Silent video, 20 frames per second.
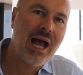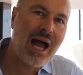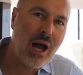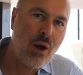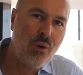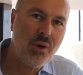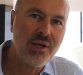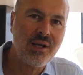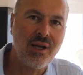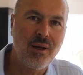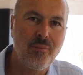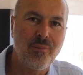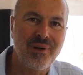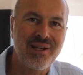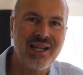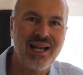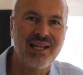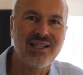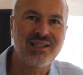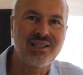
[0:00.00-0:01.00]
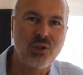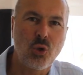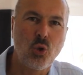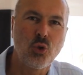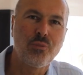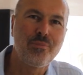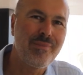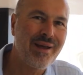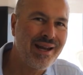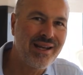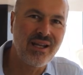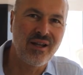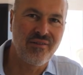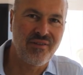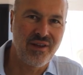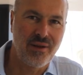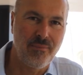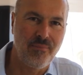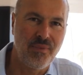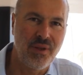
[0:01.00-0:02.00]
Our company has sold many of
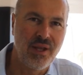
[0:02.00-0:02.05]
them,